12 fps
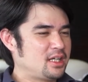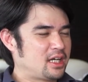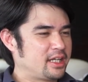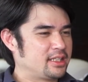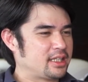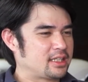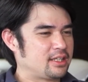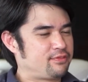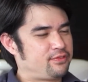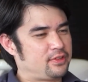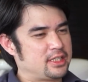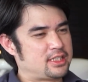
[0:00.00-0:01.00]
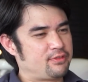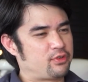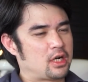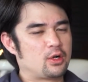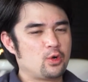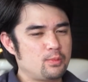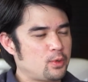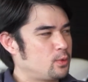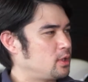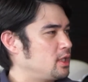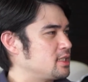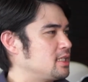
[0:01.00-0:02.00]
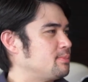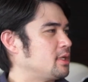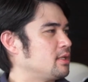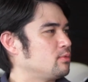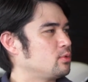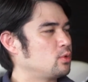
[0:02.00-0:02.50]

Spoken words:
Architect, if, let's say, for our homeowners naman,